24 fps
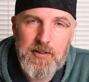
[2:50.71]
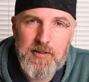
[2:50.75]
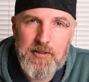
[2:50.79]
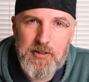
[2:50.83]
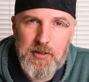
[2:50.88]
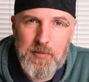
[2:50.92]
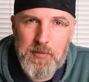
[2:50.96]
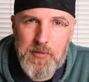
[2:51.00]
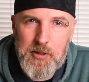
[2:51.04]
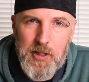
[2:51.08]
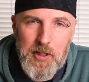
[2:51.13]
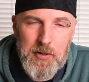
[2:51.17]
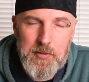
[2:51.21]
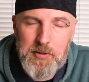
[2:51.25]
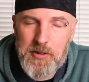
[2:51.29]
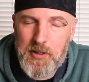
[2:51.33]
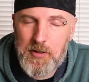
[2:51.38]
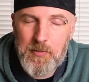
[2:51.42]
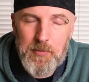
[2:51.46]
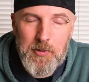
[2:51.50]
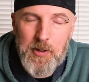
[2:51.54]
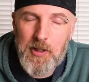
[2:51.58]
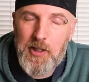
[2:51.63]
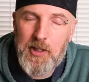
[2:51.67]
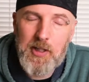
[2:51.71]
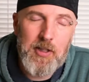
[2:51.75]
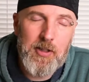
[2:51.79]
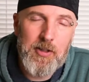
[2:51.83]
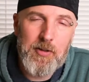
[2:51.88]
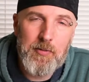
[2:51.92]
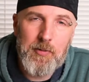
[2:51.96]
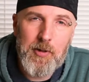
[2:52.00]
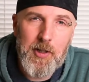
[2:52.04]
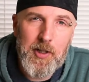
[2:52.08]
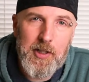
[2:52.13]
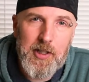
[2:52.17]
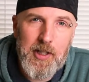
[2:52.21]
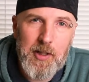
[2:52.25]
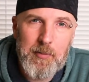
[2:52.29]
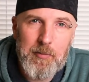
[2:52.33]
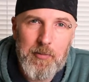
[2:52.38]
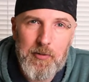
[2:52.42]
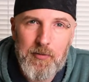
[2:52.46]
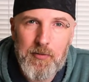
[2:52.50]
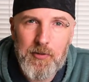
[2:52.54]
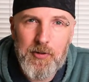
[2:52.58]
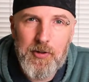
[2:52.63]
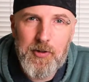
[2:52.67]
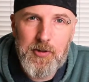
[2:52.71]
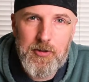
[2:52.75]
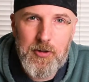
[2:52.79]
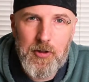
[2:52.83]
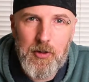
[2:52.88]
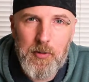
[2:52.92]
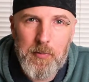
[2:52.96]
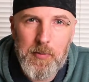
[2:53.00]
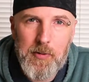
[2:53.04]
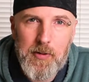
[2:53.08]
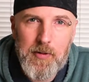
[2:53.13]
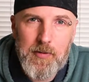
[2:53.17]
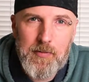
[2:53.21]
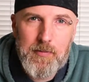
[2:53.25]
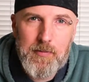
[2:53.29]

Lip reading: sometimes they really aren't the right camera for the job.